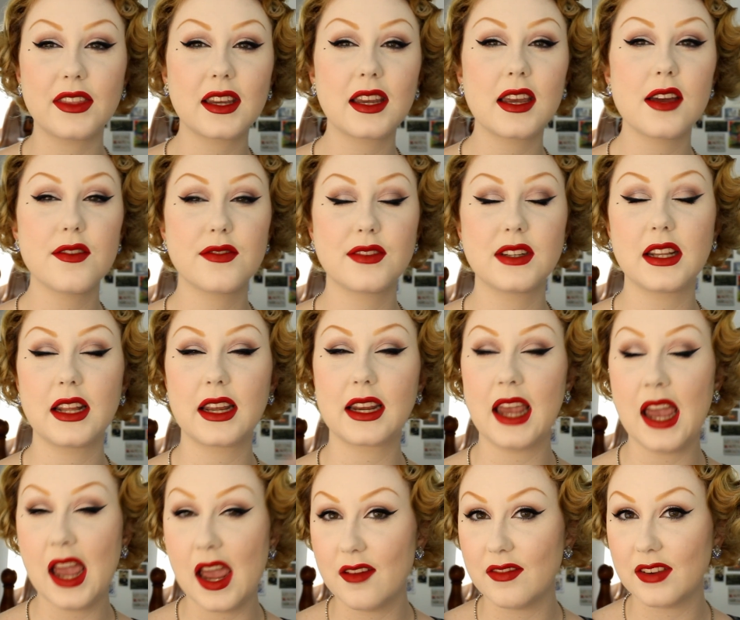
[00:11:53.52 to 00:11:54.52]
after like
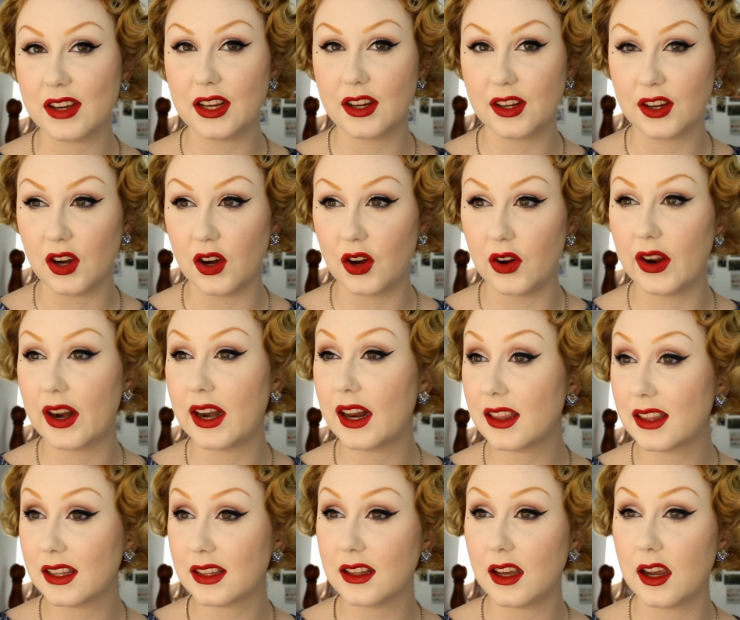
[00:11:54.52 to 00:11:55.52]
having a go, and I
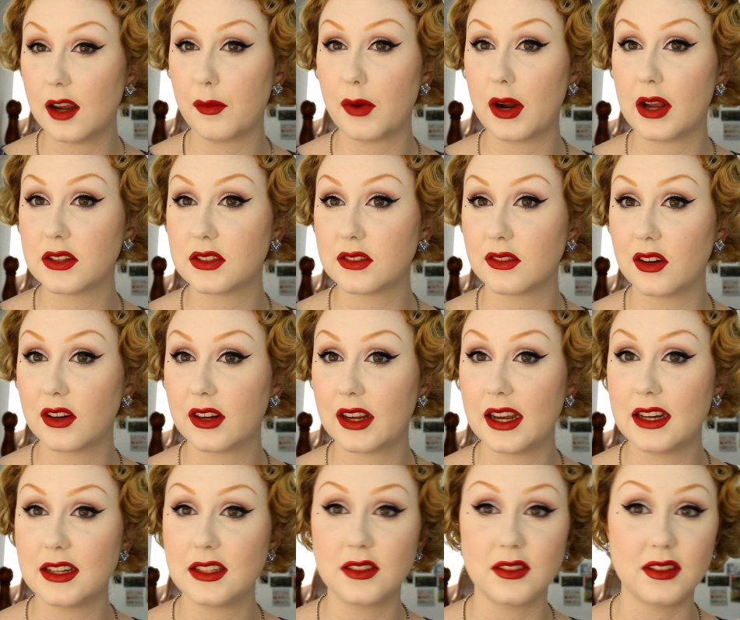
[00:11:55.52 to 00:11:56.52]
think the eyebrows are
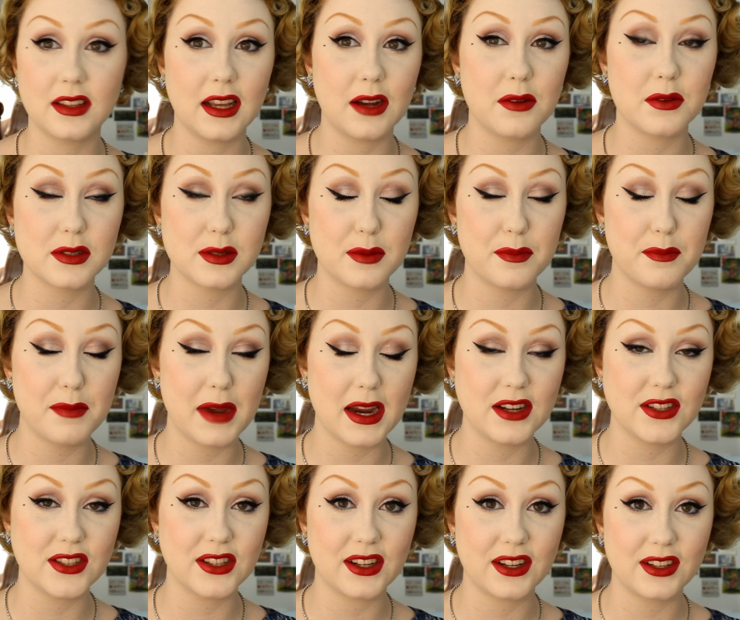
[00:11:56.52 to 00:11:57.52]
okay too, that was a
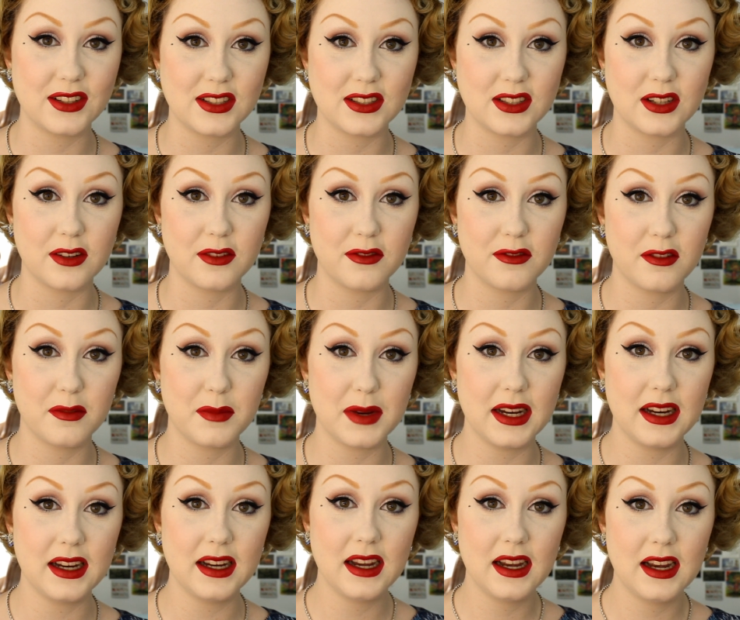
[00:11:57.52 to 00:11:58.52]
major concern for
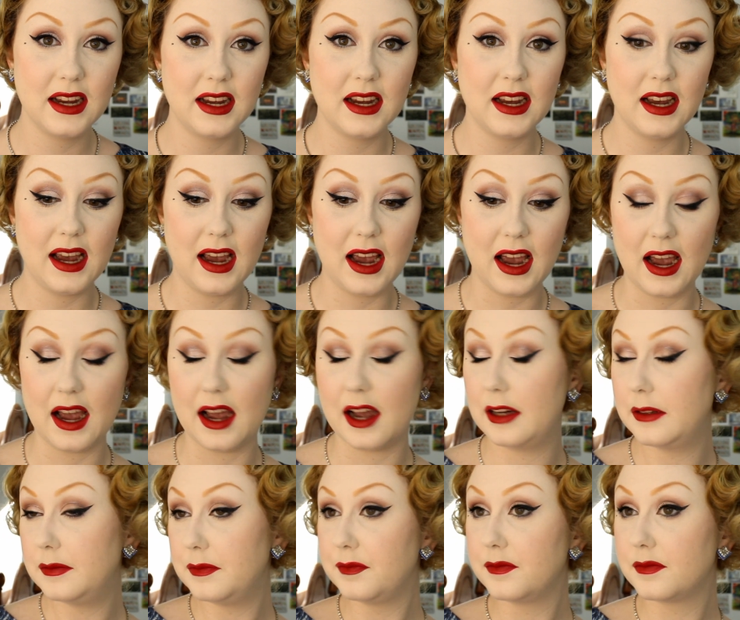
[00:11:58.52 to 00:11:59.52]
me.
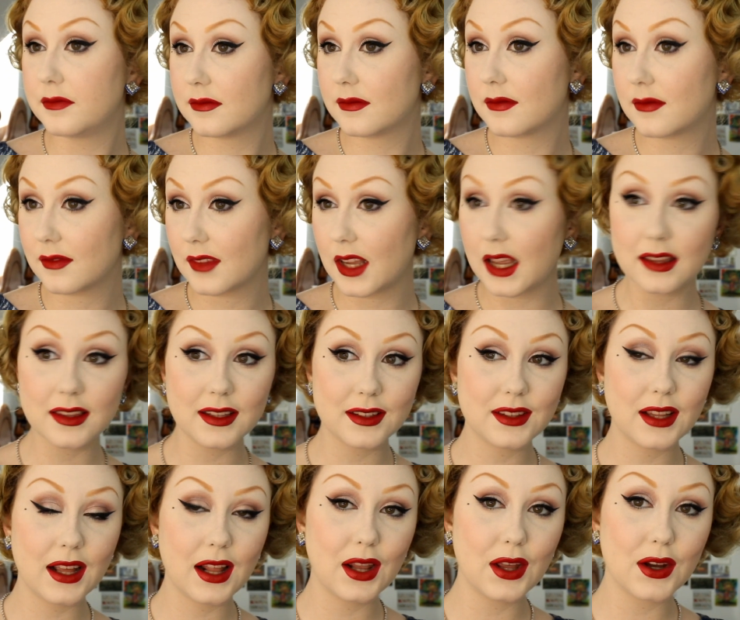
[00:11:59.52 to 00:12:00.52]
I think
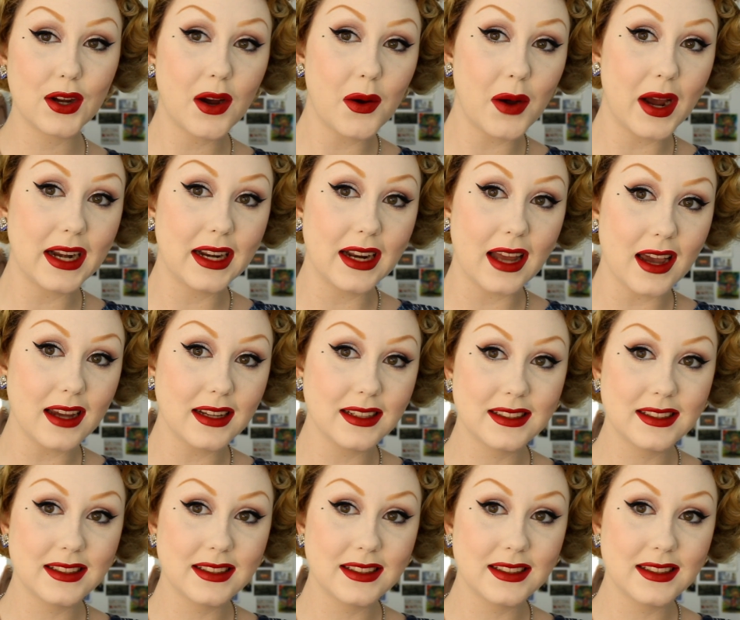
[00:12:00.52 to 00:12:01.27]
they look quite nice.